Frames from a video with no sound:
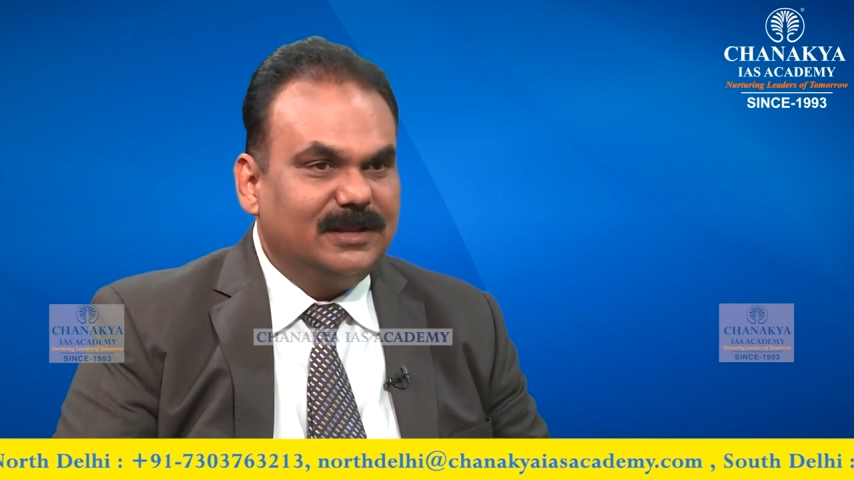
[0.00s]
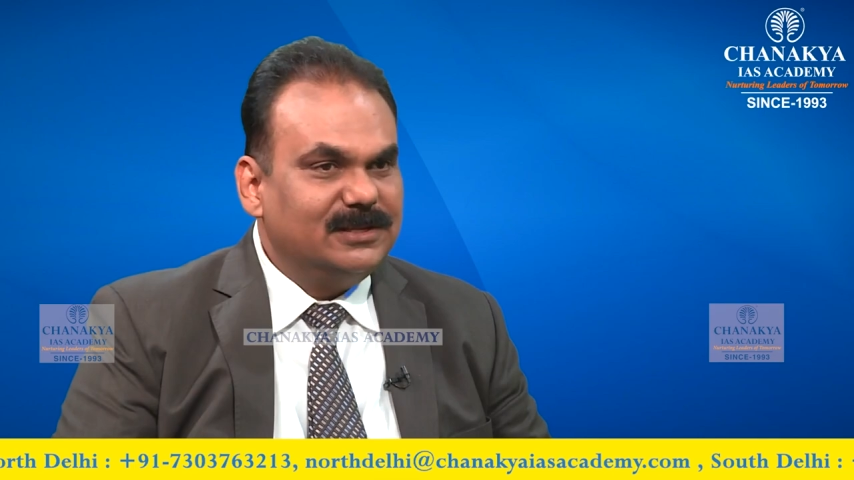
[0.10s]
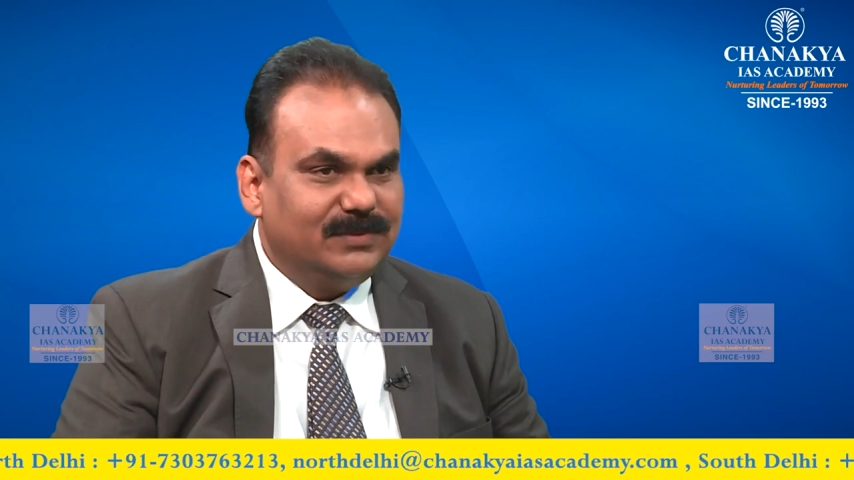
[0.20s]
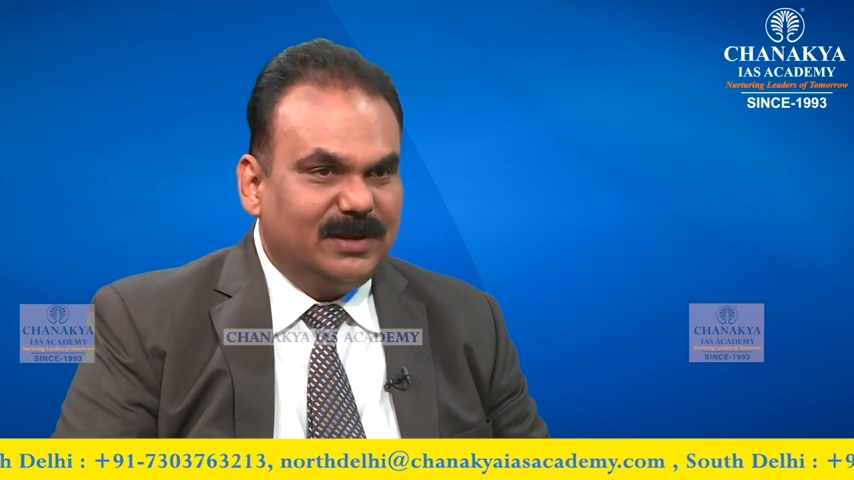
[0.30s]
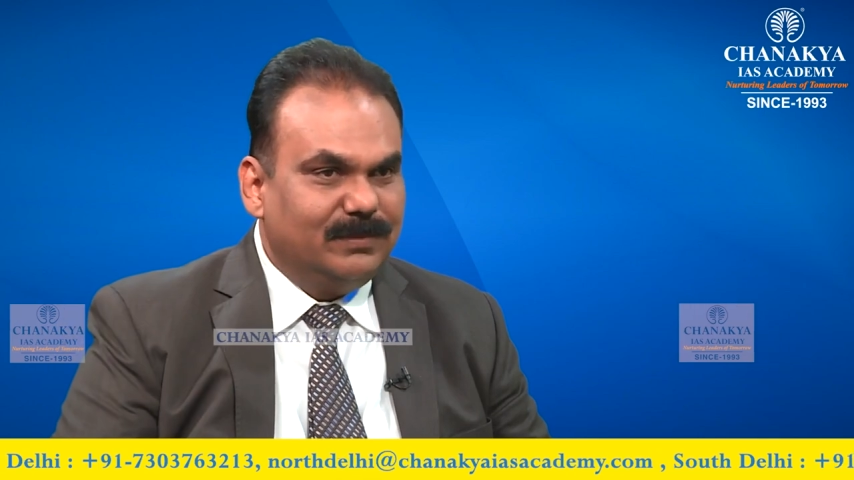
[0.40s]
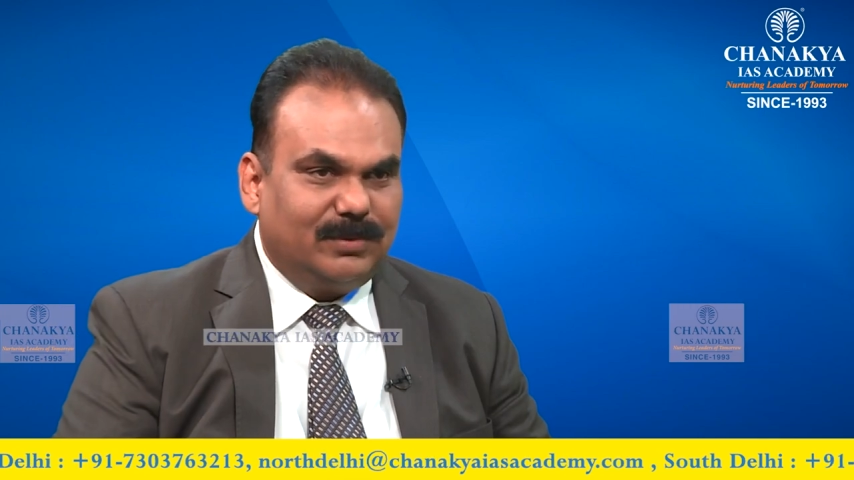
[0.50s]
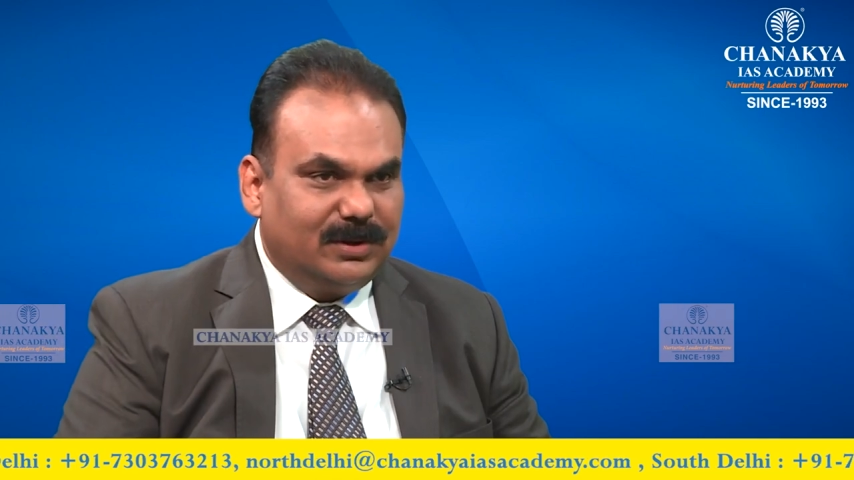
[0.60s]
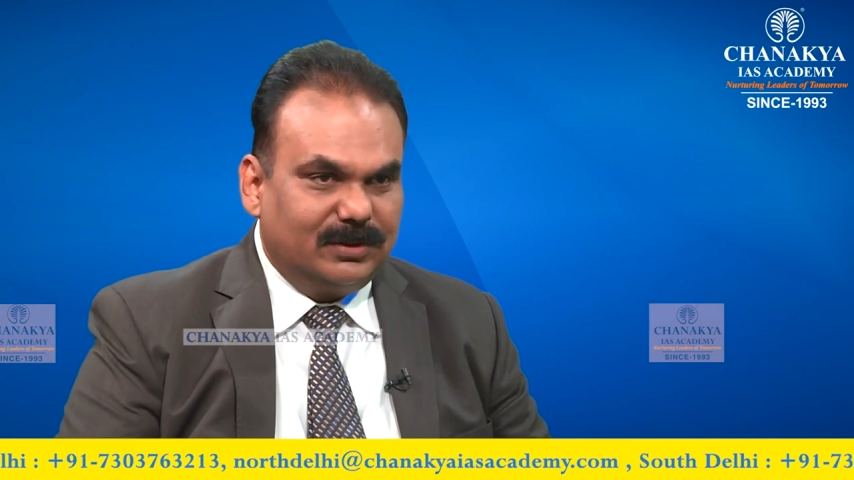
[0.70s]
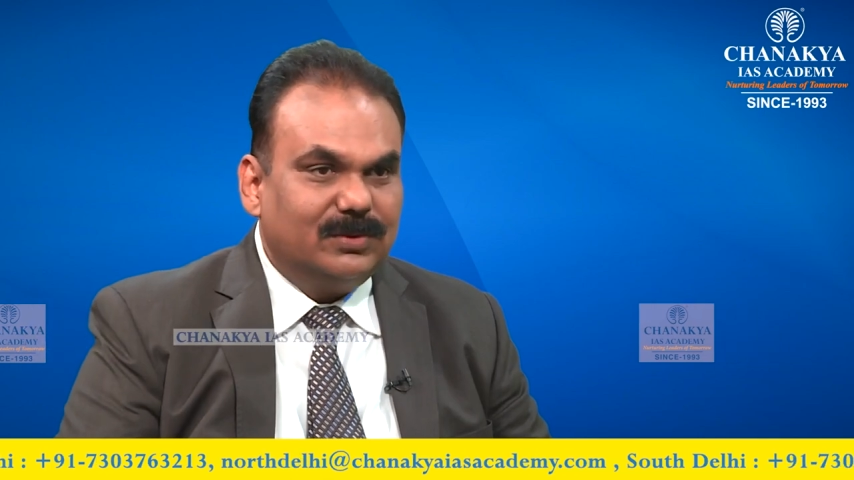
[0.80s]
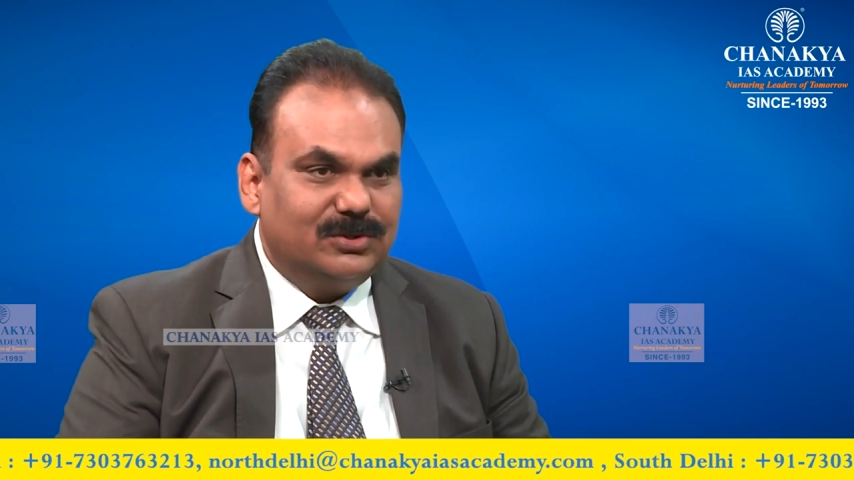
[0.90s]
is very
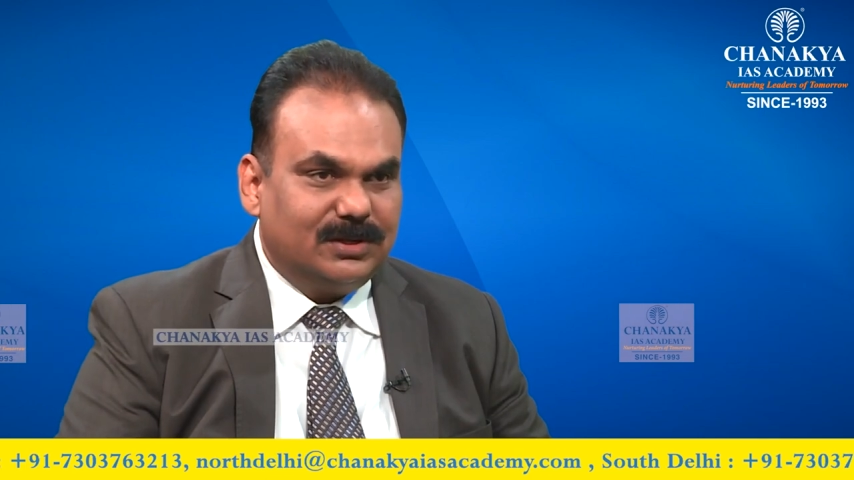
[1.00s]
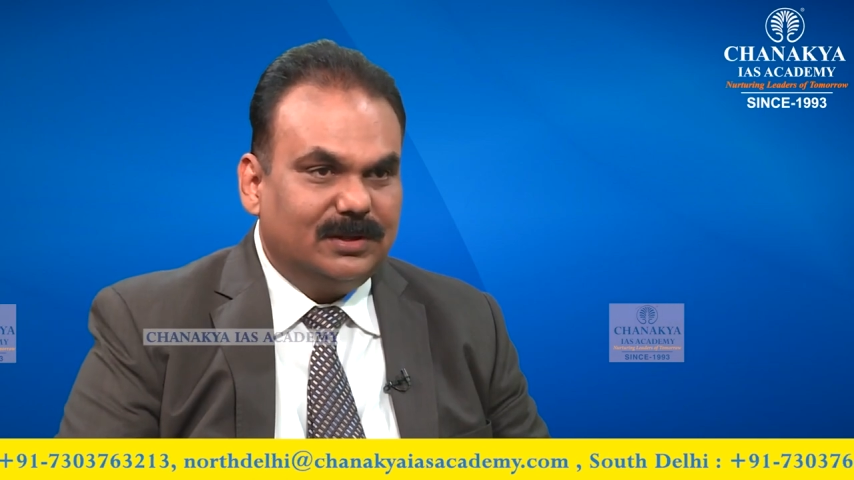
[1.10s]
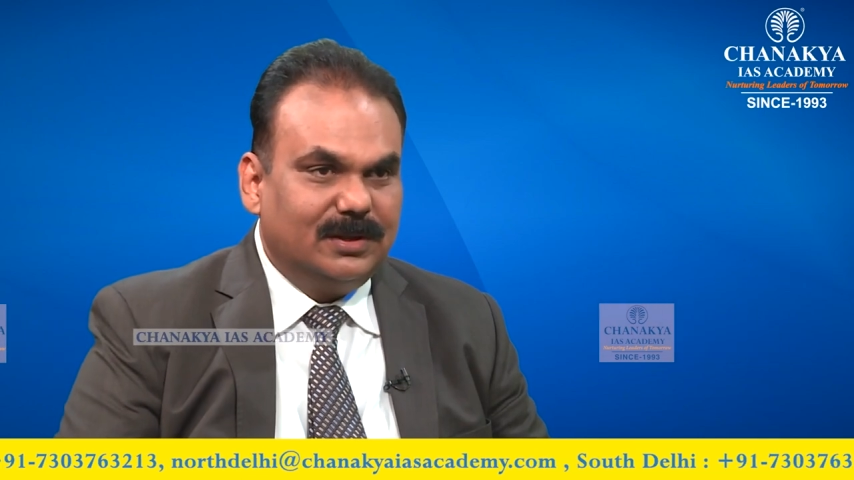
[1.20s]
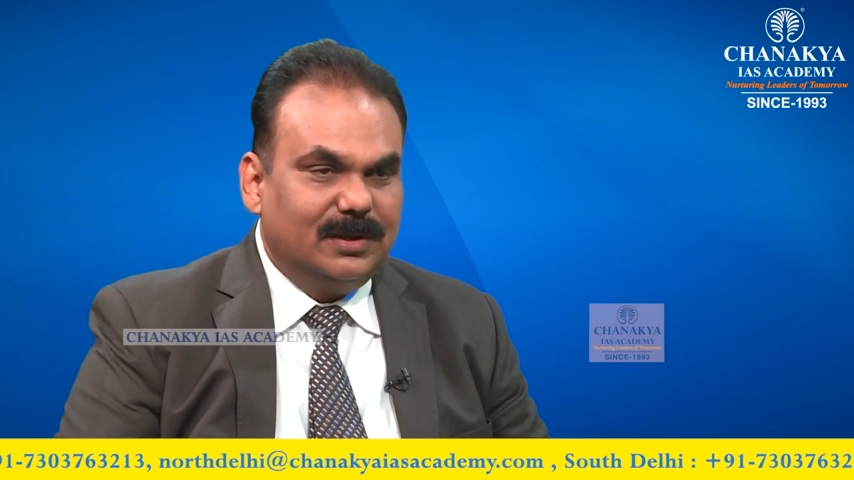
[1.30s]
important question.